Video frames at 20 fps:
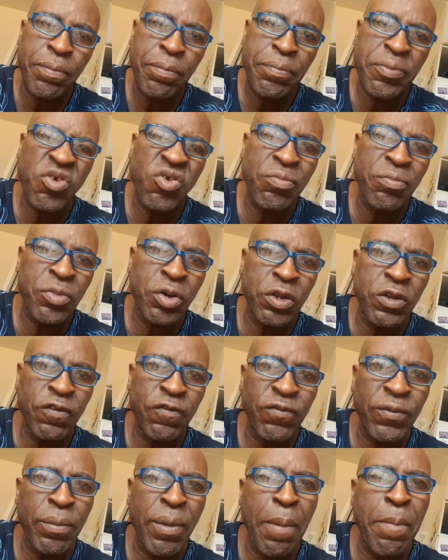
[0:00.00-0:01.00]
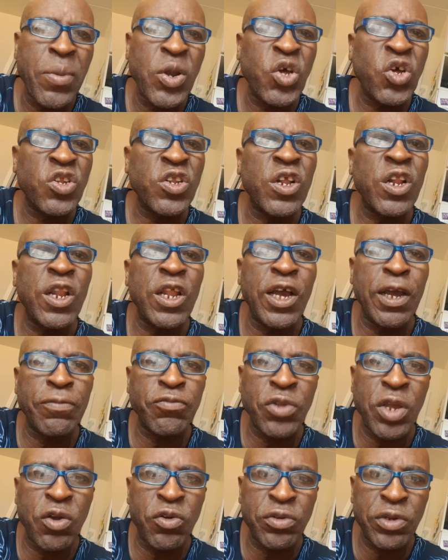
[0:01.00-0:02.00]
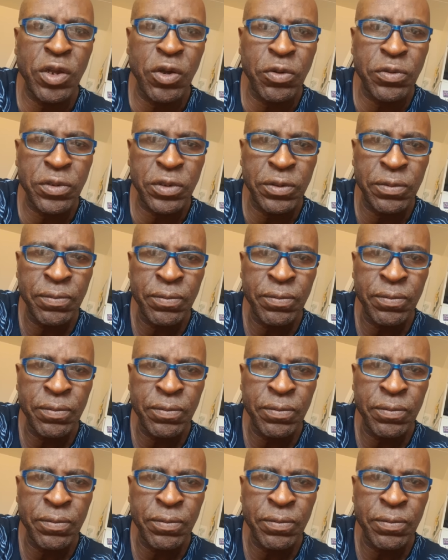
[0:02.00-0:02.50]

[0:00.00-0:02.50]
per month for my blood clot townhouse.